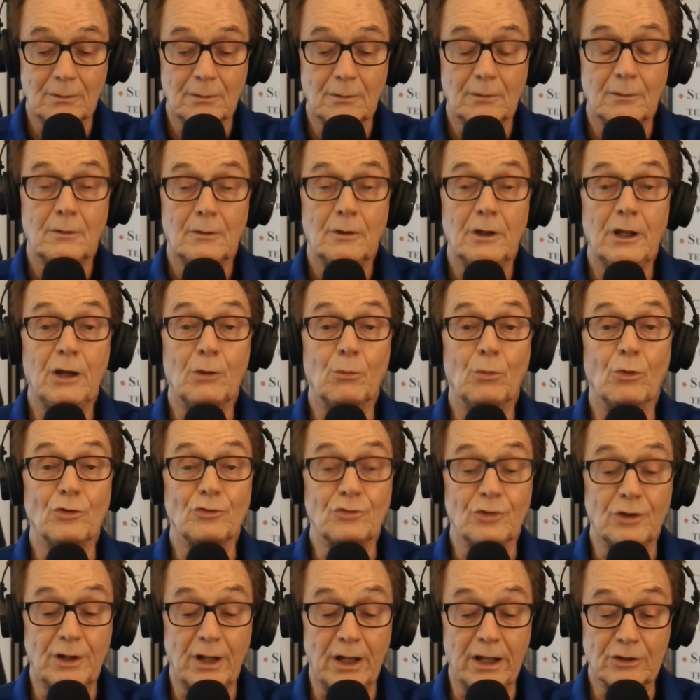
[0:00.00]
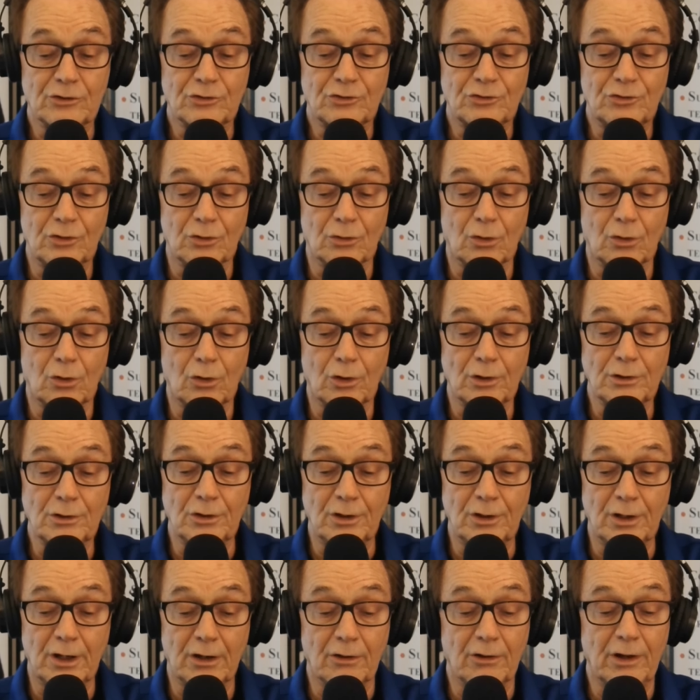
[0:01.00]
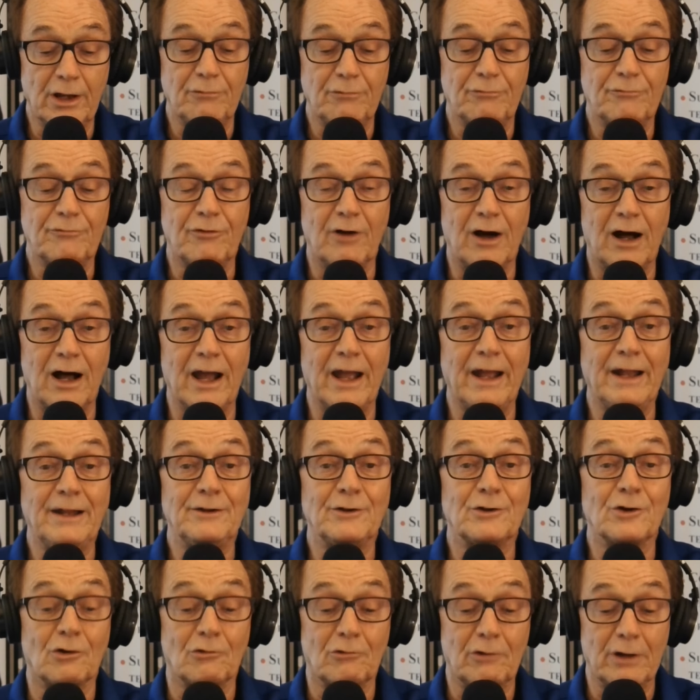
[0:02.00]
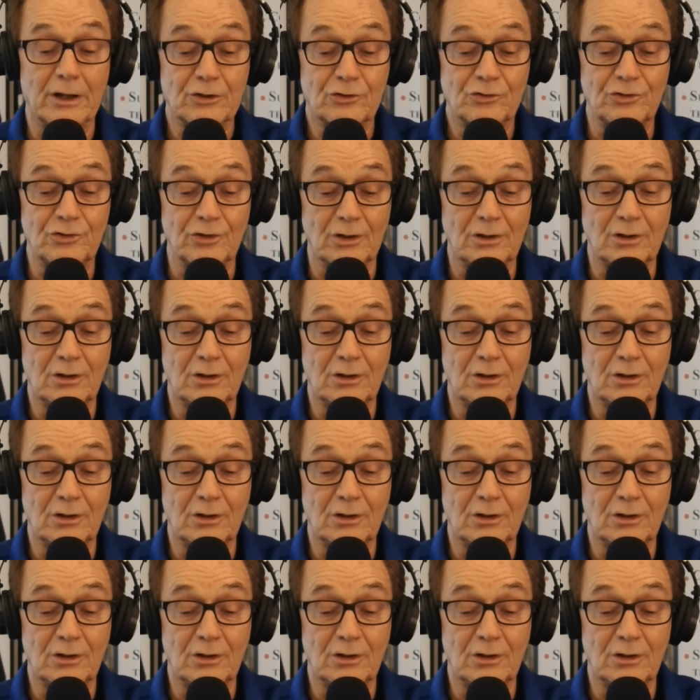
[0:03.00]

It was an extraordinary fine collection.